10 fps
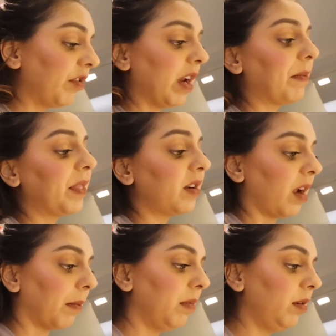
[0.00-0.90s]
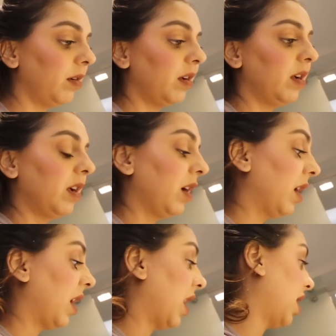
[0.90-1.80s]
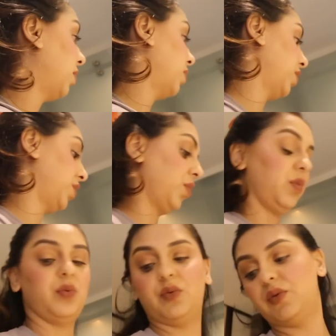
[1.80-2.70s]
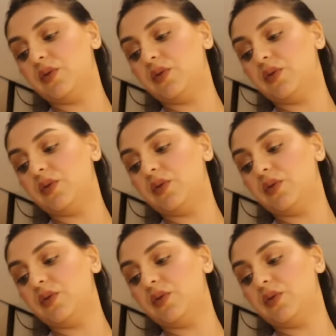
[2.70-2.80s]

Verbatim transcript: to fill up the tub. I want to